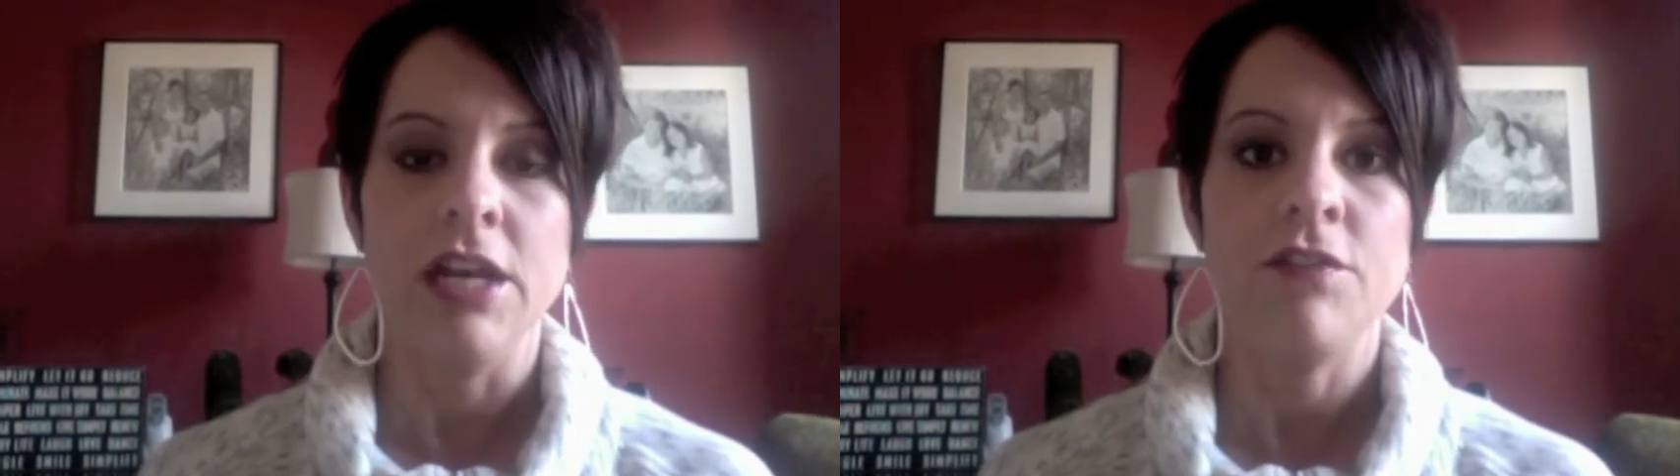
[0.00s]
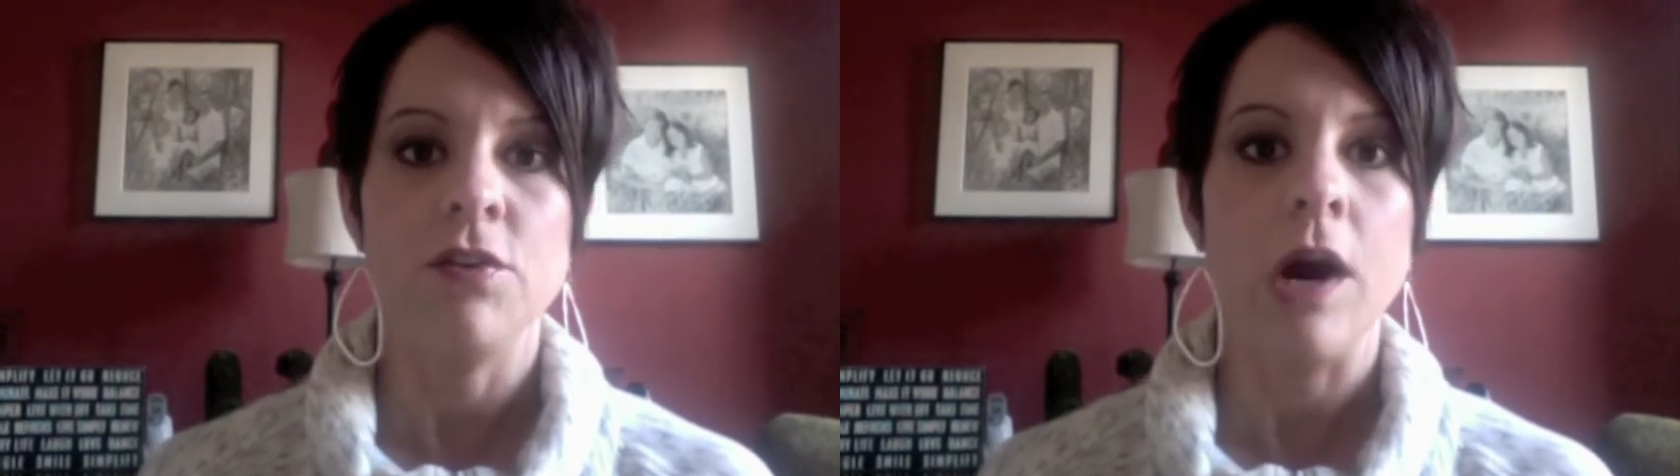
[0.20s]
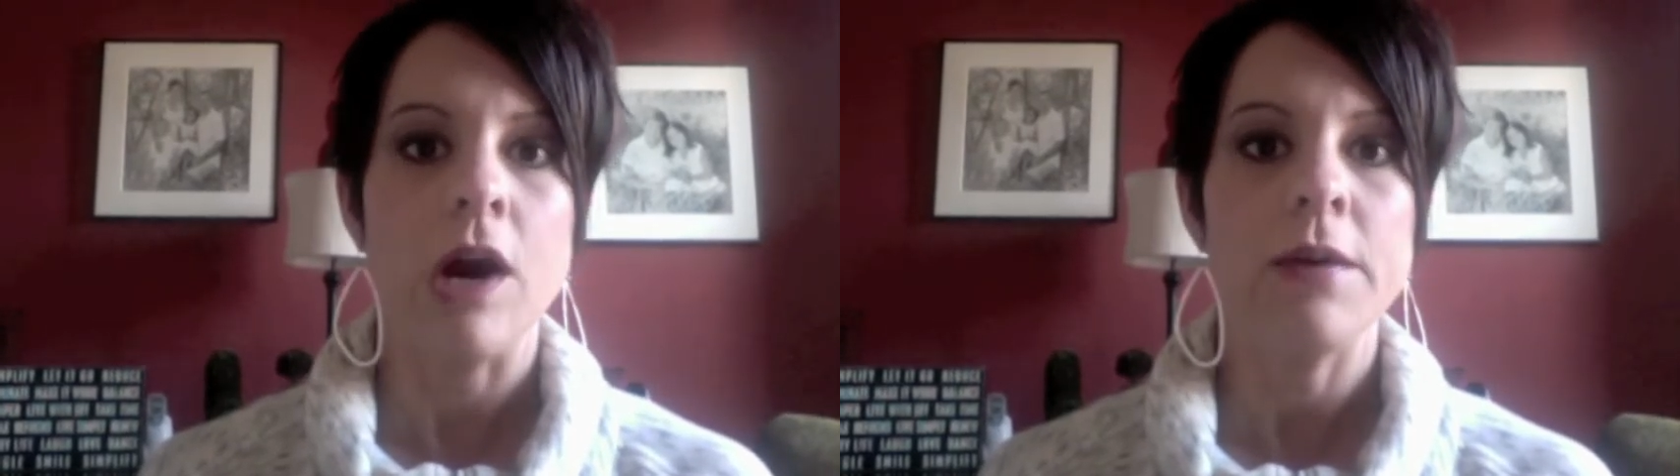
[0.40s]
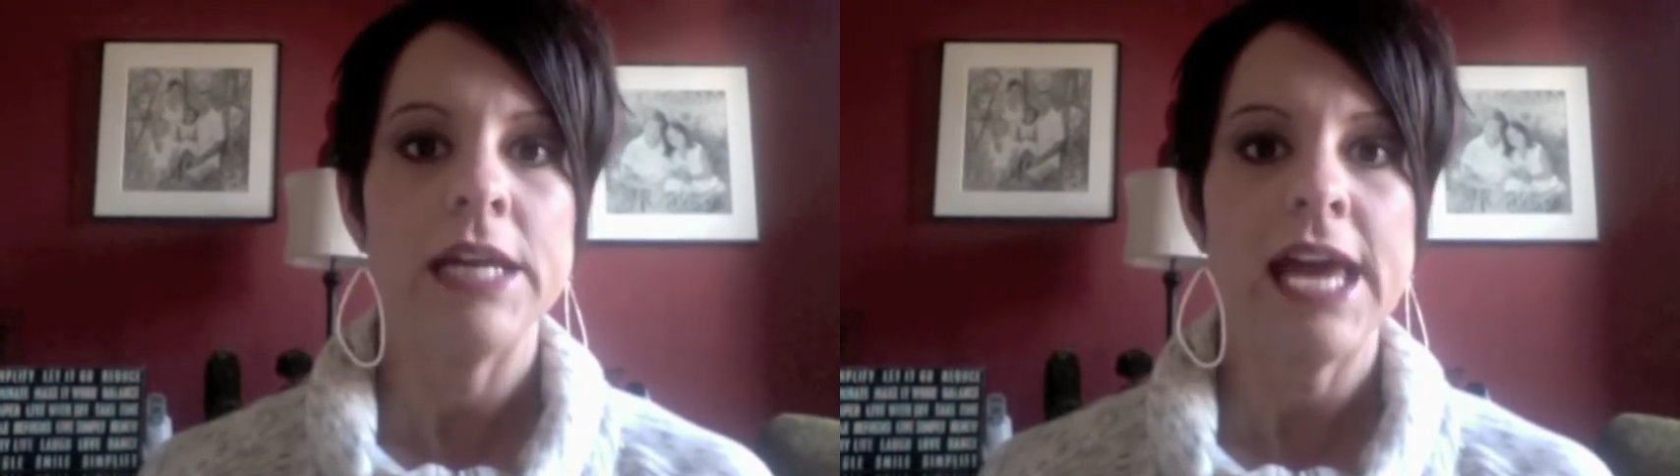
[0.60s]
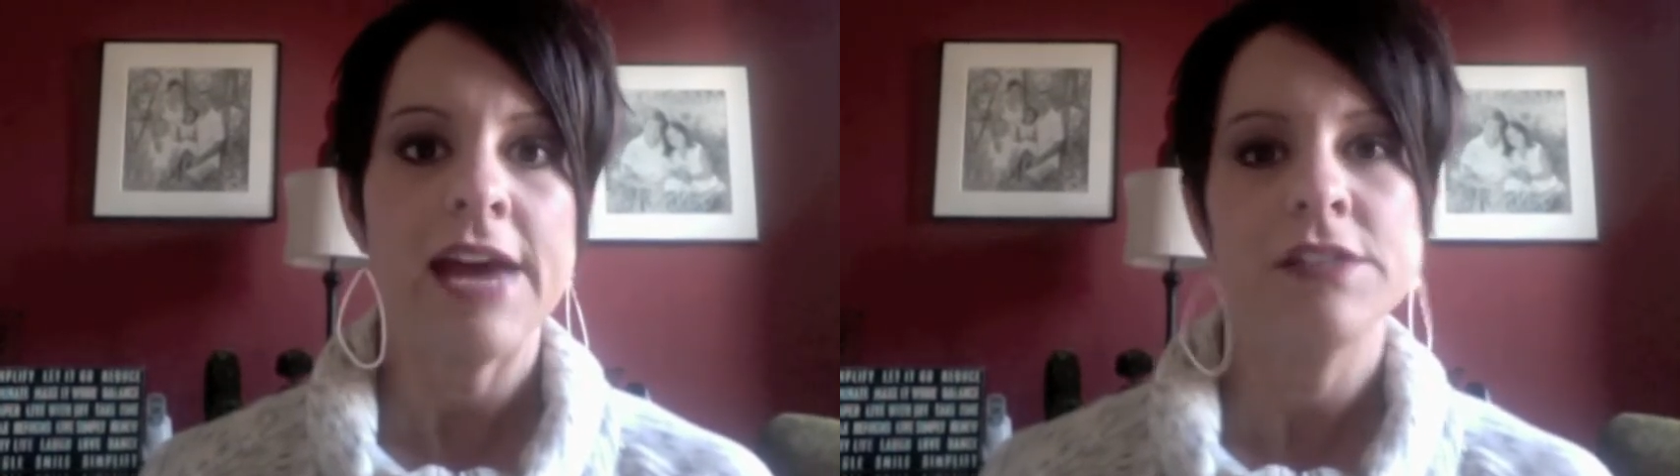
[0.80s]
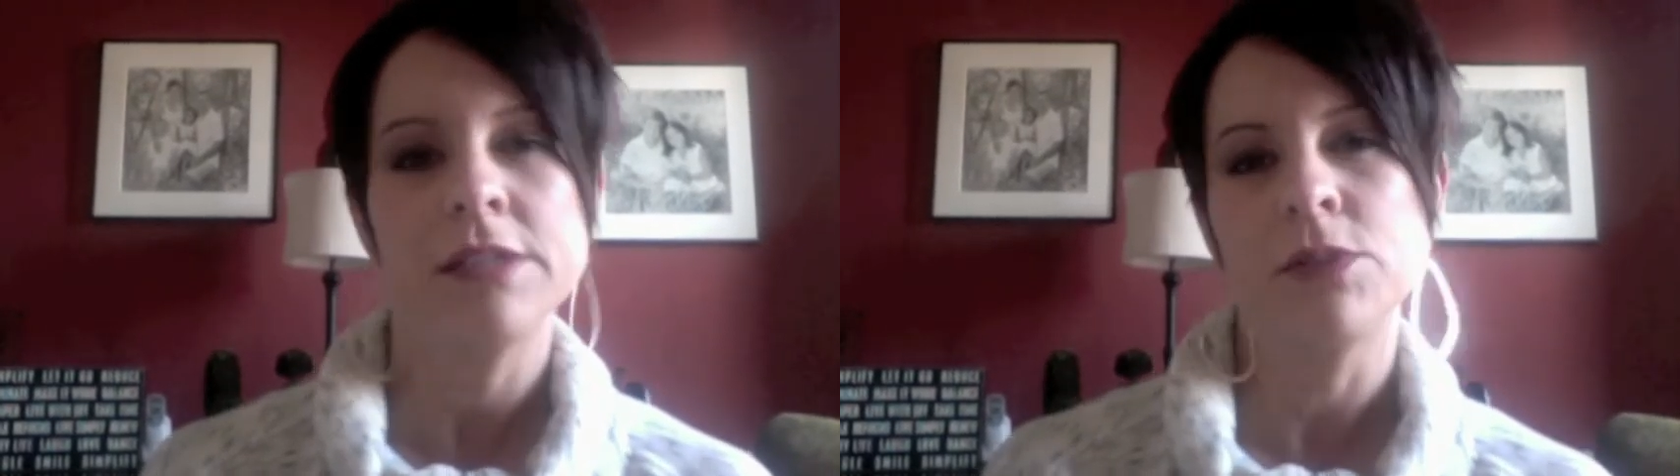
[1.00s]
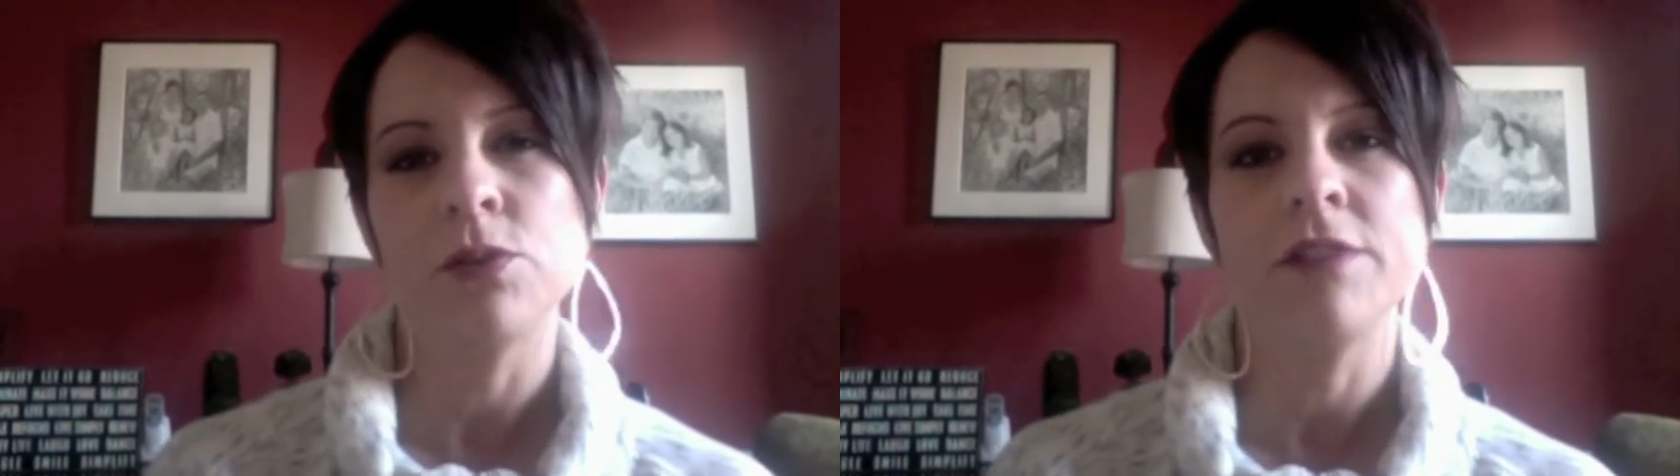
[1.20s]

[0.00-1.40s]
If you already have some sort